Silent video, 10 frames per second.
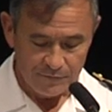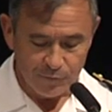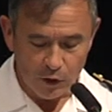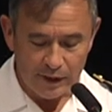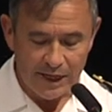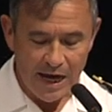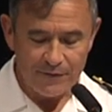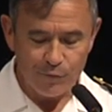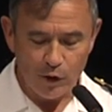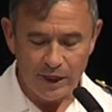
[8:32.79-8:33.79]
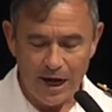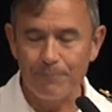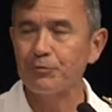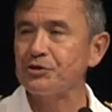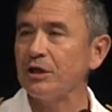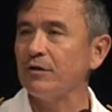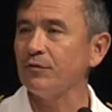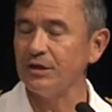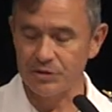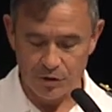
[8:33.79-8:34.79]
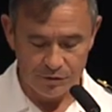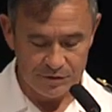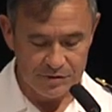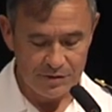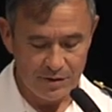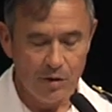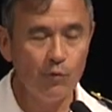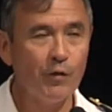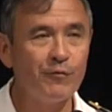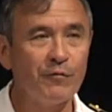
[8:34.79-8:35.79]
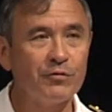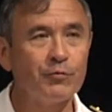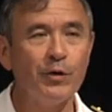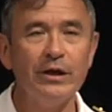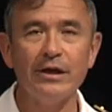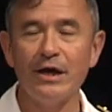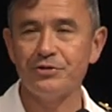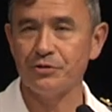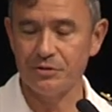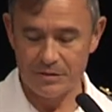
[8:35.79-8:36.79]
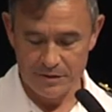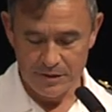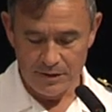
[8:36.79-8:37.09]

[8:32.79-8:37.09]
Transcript: 49% of these students were from three nations,